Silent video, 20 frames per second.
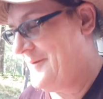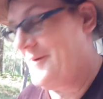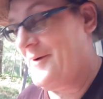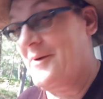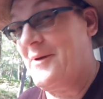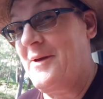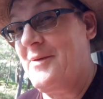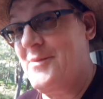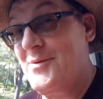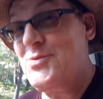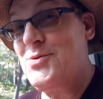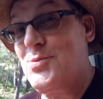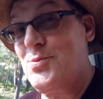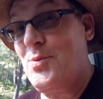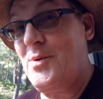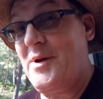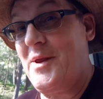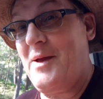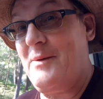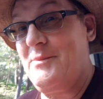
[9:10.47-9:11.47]
Okay, this is
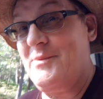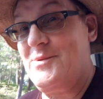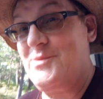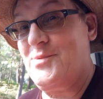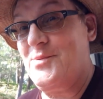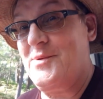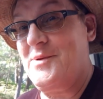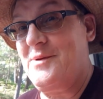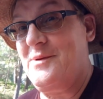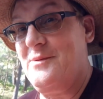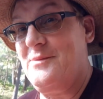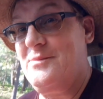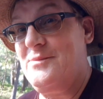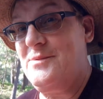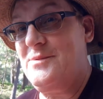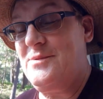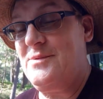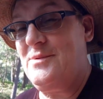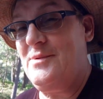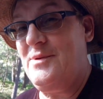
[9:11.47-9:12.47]
what happens when you
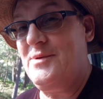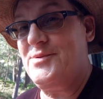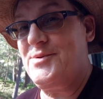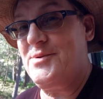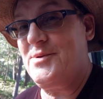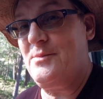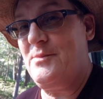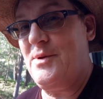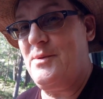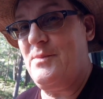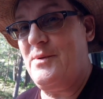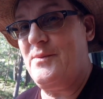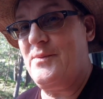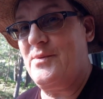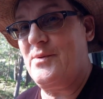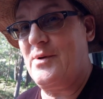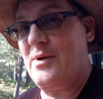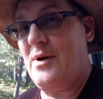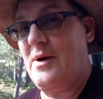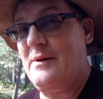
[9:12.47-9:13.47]
listen to me
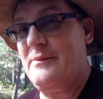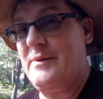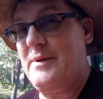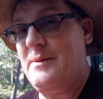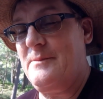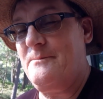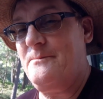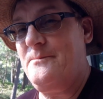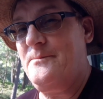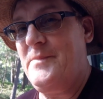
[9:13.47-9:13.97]
before coffee.